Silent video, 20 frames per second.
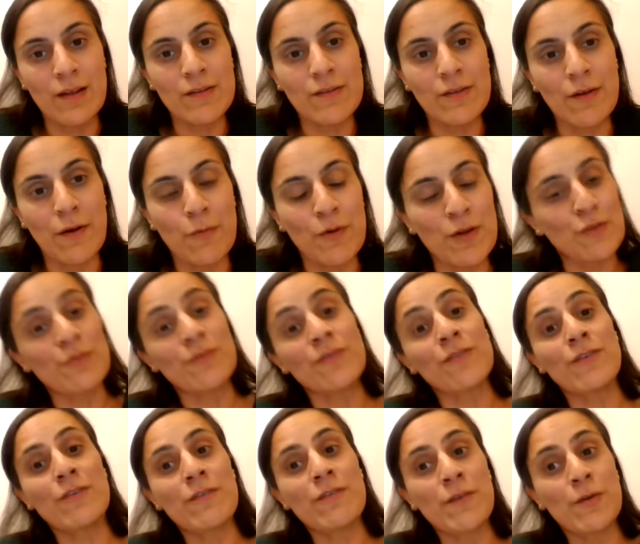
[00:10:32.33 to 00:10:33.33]
So which one's
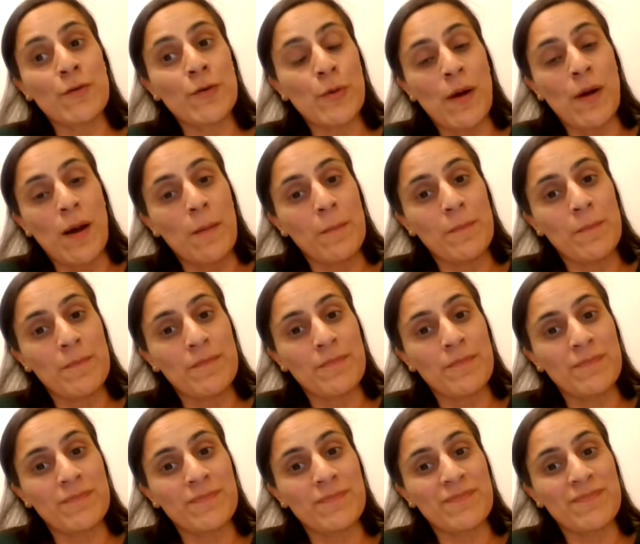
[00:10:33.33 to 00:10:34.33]
going to fill you up?
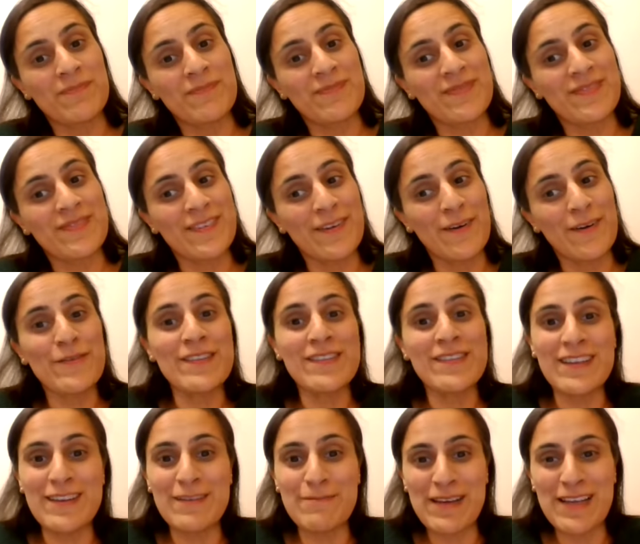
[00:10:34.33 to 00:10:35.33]

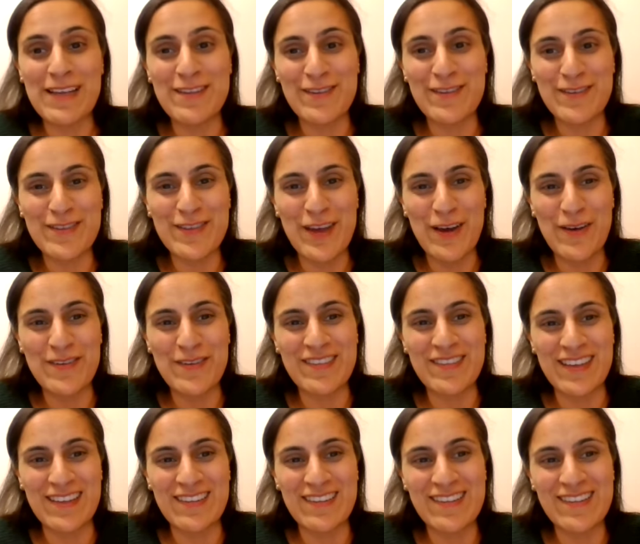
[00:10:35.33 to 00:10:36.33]
Obviously the beans on toast
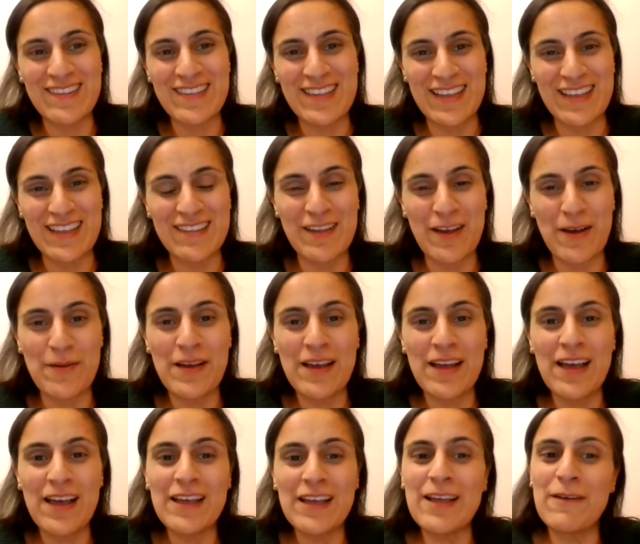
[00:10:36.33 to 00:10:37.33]
is, isn't it? So
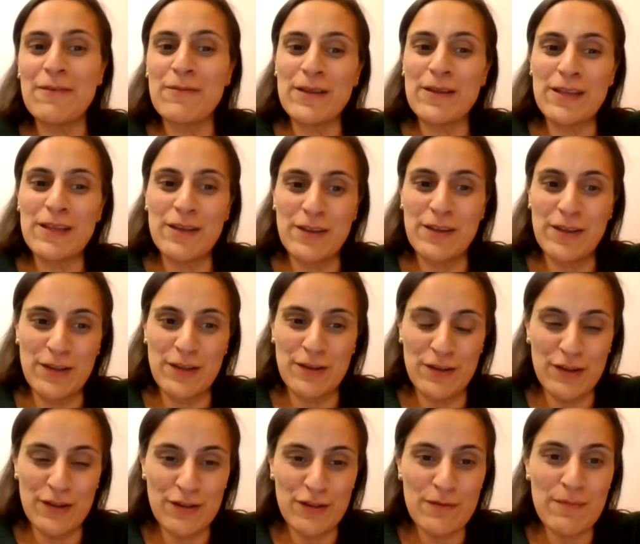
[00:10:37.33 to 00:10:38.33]
yeah, it's
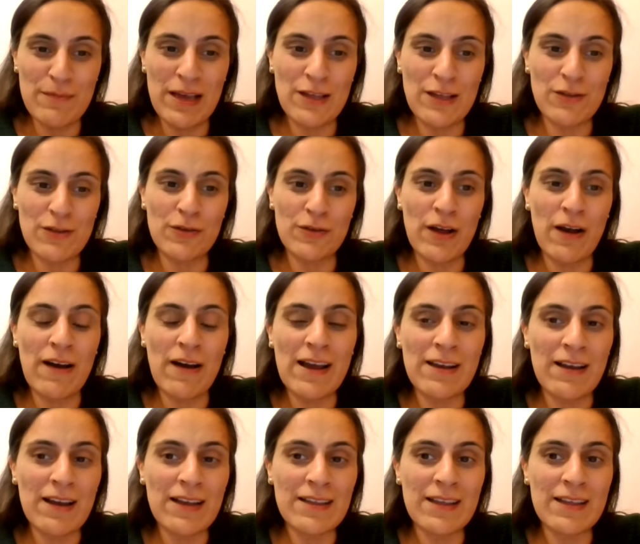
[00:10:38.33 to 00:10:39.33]
just to make sure you
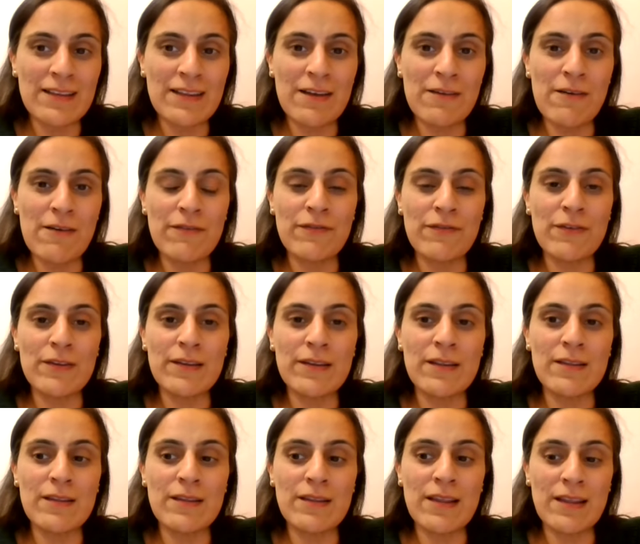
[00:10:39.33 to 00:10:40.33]
highlight that there are
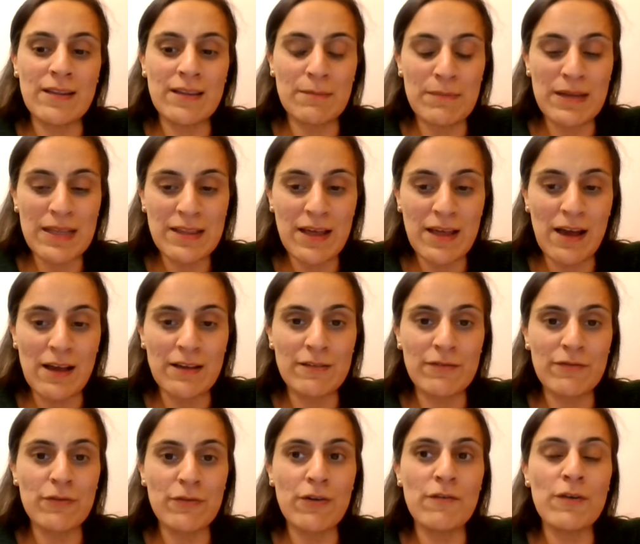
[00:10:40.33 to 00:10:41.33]
that the mithai is
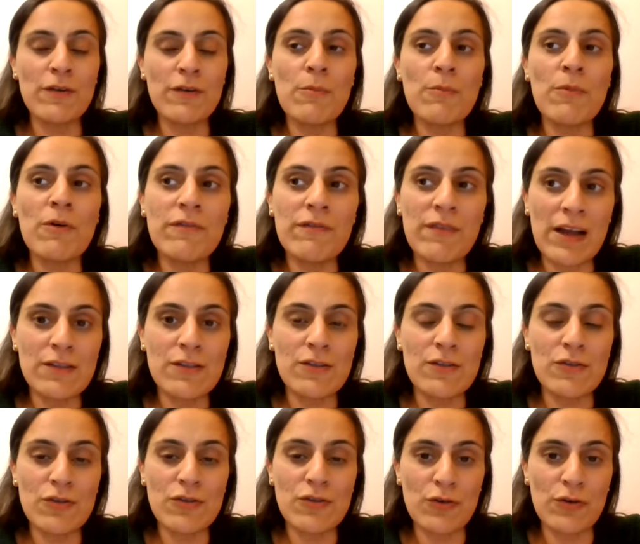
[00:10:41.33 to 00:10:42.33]
full of a lot more fat
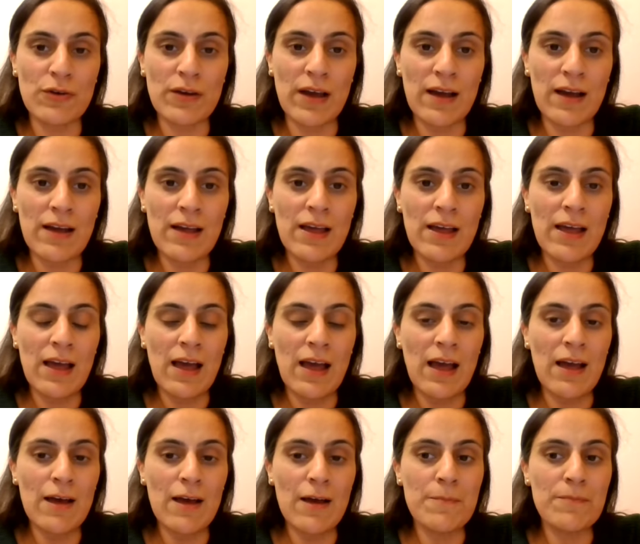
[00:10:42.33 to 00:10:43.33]
and sugar,
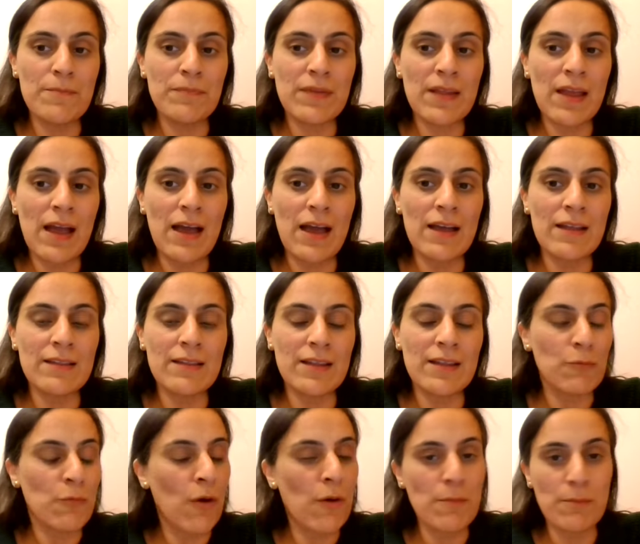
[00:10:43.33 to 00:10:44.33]
and
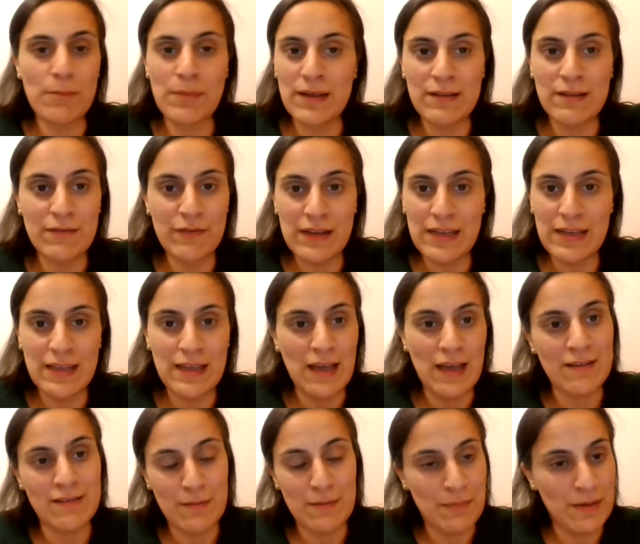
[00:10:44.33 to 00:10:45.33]
it won't be as filling
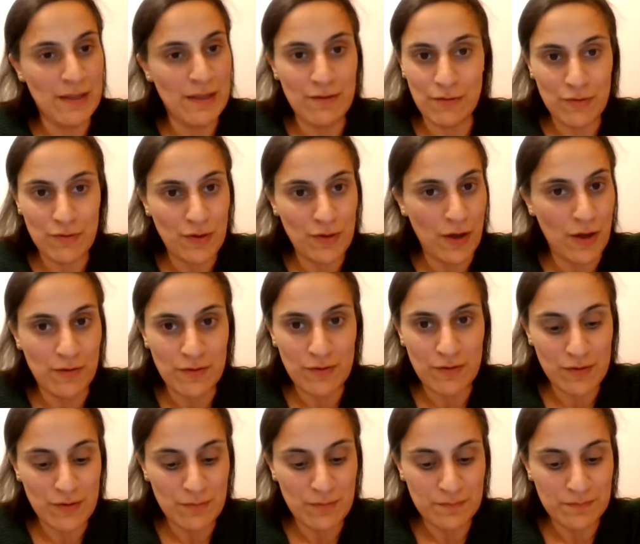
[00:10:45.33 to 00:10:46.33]
as the beans on
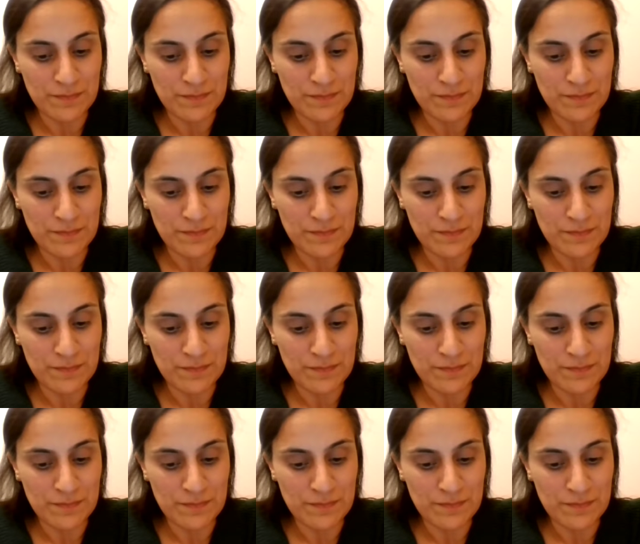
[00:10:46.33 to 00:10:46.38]
toast.